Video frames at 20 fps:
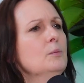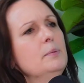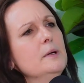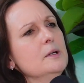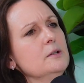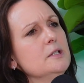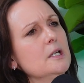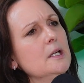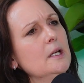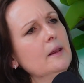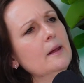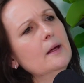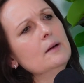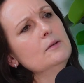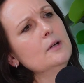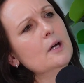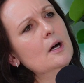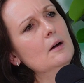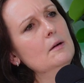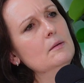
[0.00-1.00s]
build it and they'll
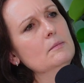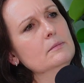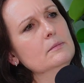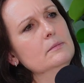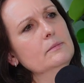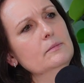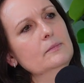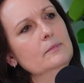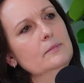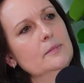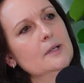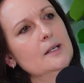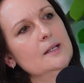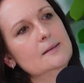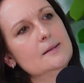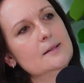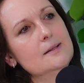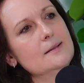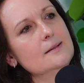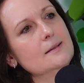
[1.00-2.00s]
come.
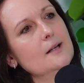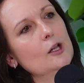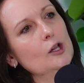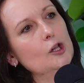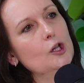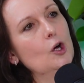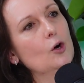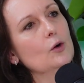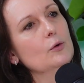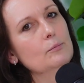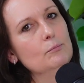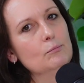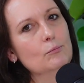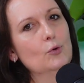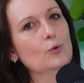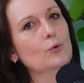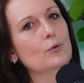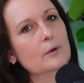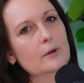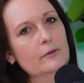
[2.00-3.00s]
It's a lot
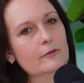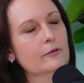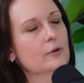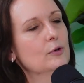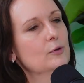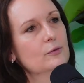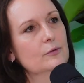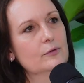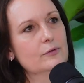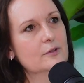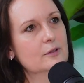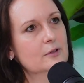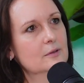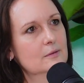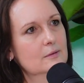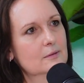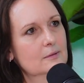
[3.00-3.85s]
more involved.